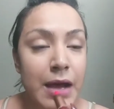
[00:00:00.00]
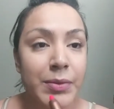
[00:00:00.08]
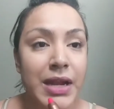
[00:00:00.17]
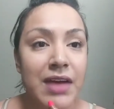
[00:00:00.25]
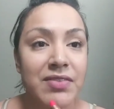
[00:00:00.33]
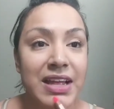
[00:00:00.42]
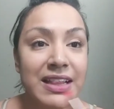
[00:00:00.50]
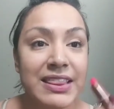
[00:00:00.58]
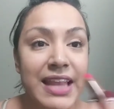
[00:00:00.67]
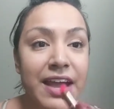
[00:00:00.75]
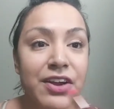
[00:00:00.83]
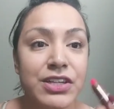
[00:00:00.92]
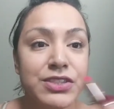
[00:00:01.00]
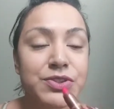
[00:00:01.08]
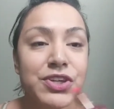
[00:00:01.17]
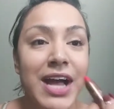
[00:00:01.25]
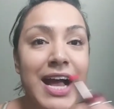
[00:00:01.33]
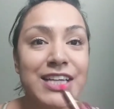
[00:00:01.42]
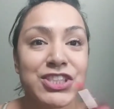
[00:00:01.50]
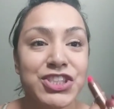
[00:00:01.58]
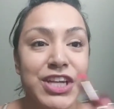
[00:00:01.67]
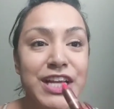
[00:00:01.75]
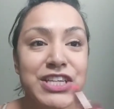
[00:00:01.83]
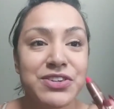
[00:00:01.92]
I'm gonna have like layers. You
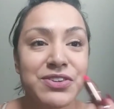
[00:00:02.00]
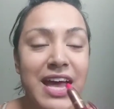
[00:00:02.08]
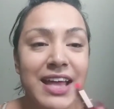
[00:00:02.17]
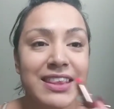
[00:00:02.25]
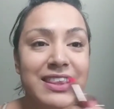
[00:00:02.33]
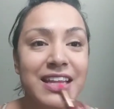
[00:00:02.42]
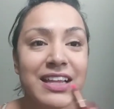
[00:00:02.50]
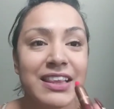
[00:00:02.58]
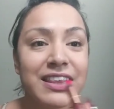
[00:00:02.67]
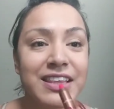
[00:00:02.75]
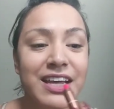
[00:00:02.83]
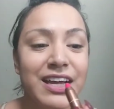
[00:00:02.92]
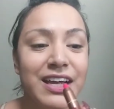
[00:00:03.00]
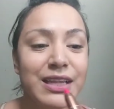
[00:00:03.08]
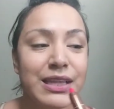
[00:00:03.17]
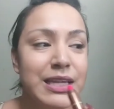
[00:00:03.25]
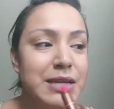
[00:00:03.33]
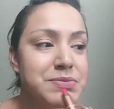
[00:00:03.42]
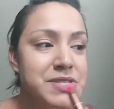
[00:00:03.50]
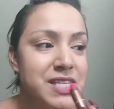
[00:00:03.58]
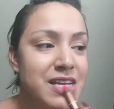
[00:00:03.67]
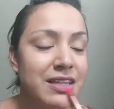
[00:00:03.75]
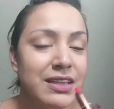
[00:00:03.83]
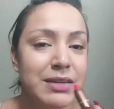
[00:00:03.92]
guys, should I do that? The the
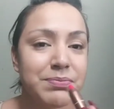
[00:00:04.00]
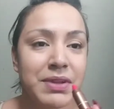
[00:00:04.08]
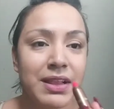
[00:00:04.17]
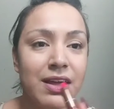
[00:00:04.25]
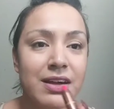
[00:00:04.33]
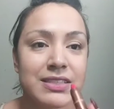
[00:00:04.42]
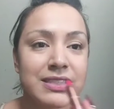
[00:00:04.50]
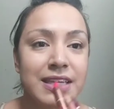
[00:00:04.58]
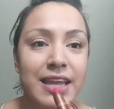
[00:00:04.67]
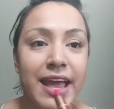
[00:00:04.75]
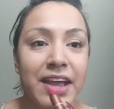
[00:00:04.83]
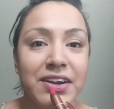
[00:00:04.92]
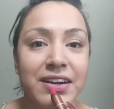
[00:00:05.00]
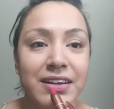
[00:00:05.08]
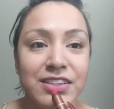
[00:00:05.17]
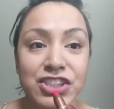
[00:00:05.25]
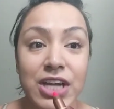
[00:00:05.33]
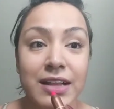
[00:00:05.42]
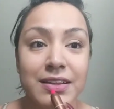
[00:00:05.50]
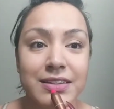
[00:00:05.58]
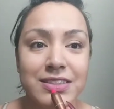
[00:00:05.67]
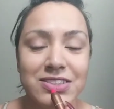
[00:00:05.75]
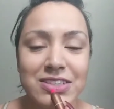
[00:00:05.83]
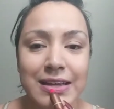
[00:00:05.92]
lipstick lip gloss layer
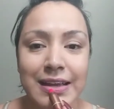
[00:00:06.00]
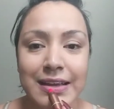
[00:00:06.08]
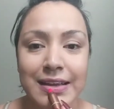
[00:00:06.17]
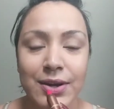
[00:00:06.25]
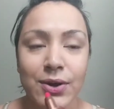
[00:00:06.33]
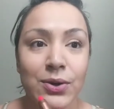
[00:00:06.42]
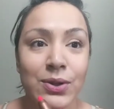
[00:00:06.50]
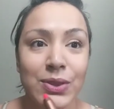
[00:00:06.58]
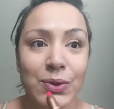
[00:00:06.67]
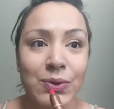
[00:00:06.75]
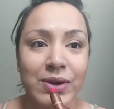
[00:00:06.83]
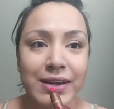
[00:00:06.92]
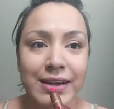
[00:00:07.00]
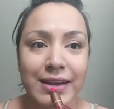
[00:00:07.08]
challenge? Oh Lord.